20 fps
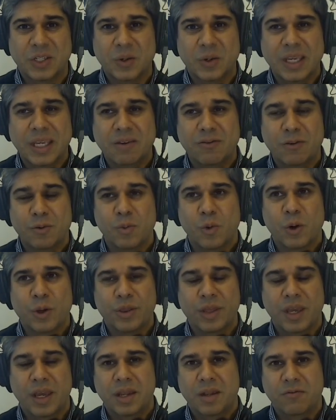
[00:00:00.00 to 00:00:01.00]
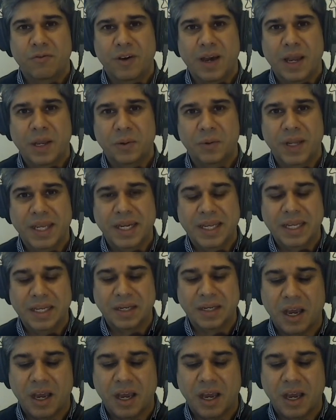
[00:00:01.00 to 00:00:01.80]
So even more than final